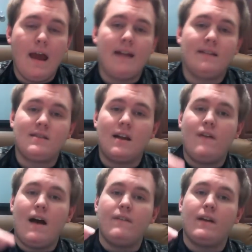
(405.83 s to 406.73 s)
And instead of
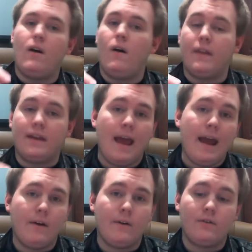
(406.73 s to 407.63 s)
having on the
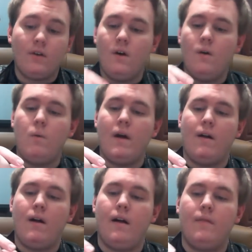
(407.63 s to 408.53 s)
Kangers
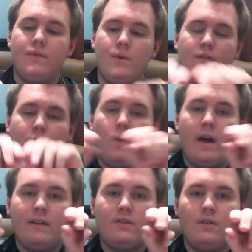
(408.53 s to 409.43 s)
where you have your
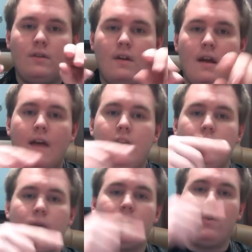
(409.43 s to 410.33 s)
wicks and then
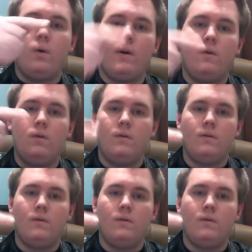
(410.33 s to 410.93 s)
you have your coil,